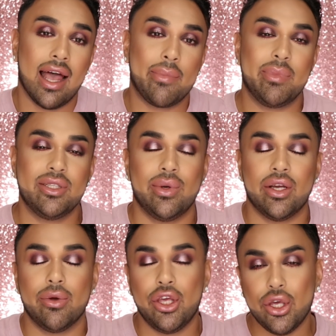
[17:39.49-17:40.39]
I'm gonna be
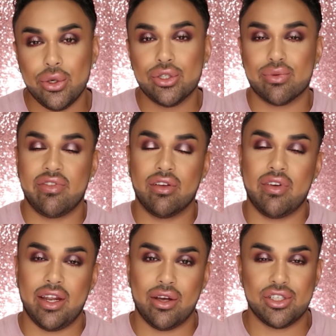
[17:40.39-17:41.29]
doing a huge reveal
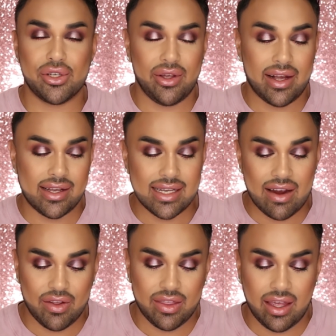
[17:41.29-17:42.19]
video showing you guys
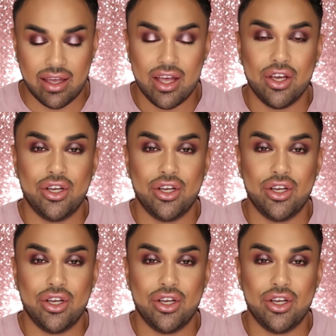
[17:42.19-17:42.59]
everything.